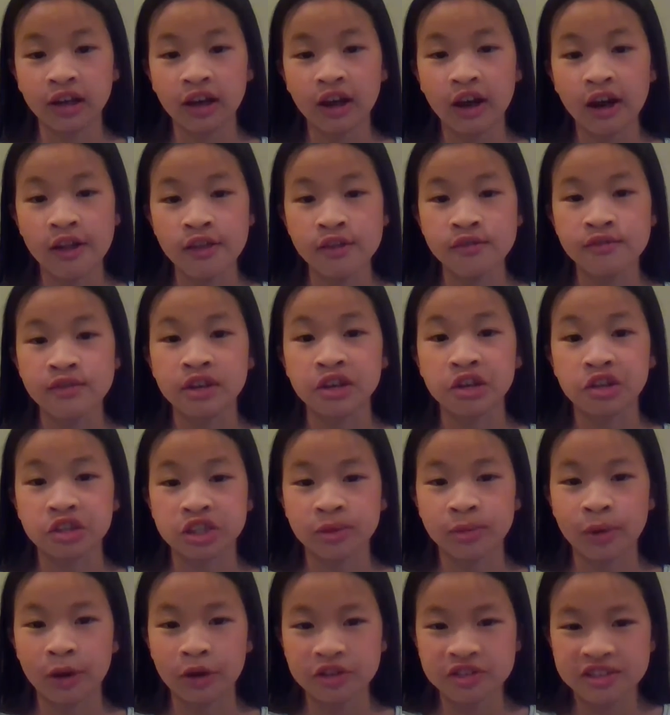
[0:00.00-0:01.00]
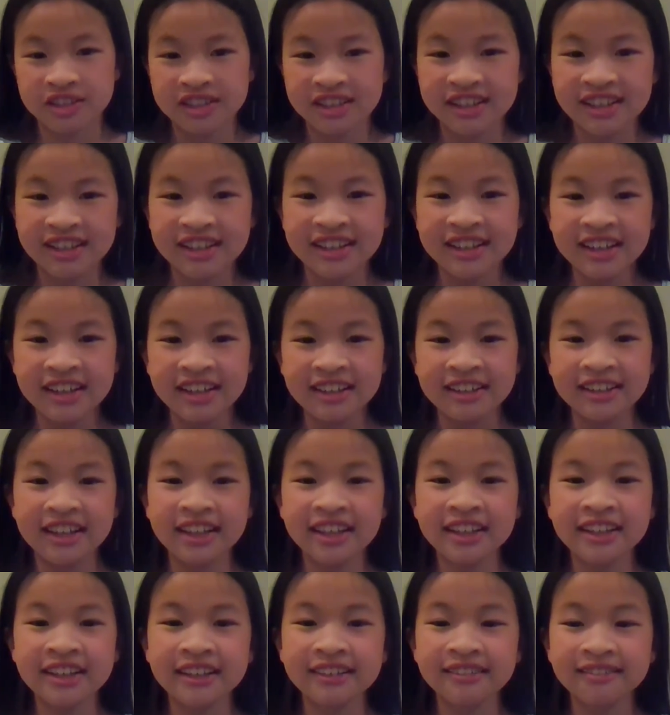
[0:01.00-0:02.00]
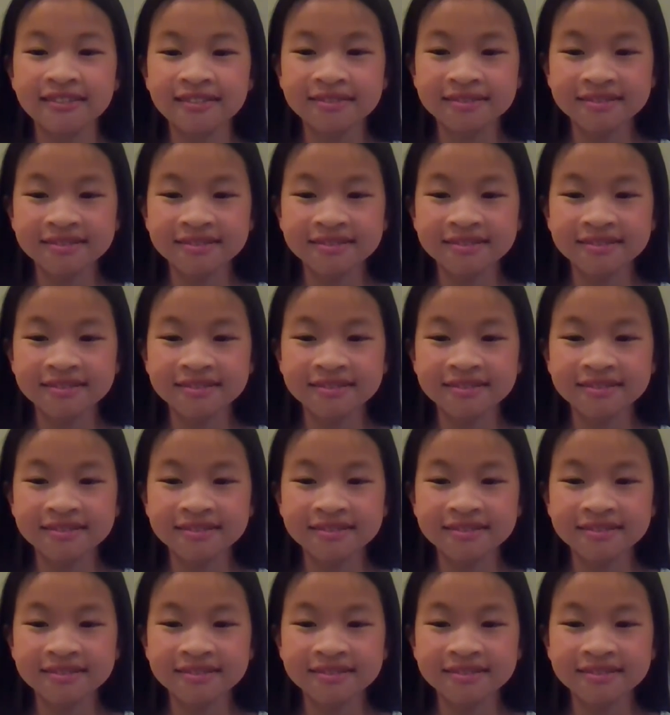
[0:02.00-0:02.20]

other videos I post. Thank you.